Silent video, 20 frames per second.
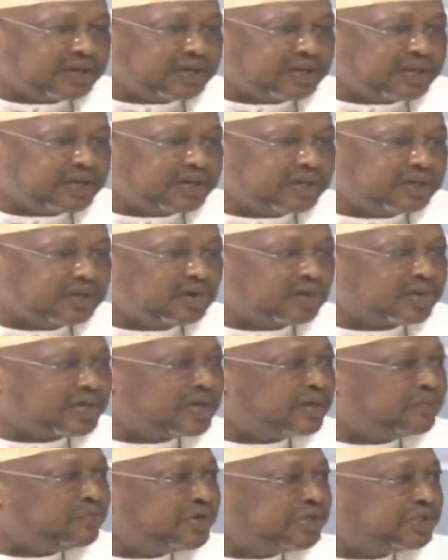then got
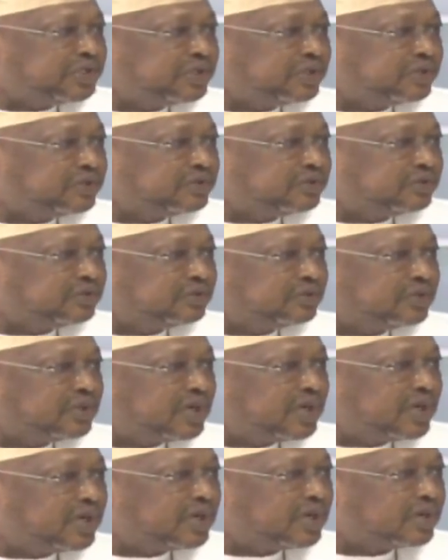admission to
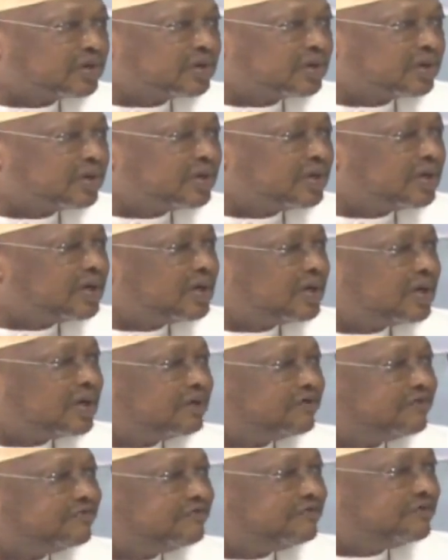
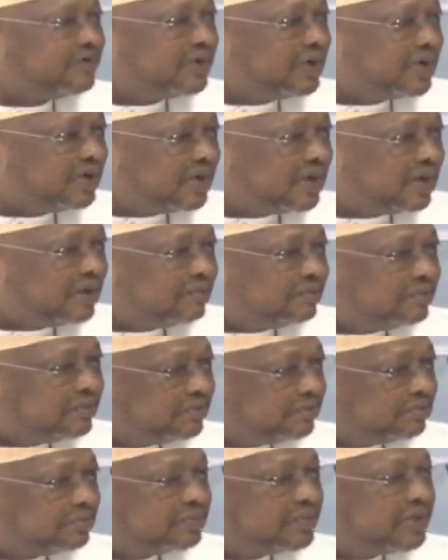
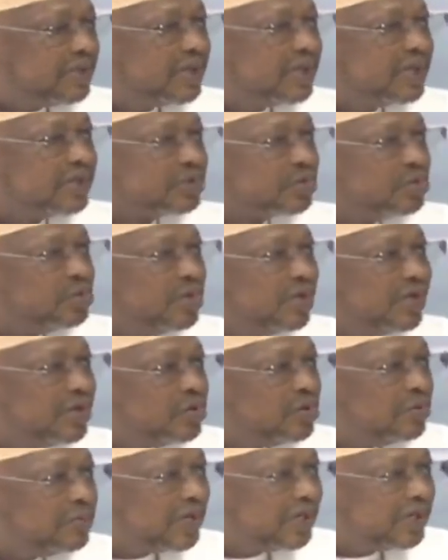a school in
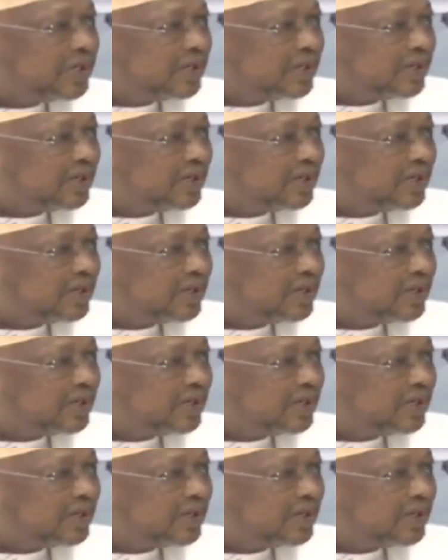Numan.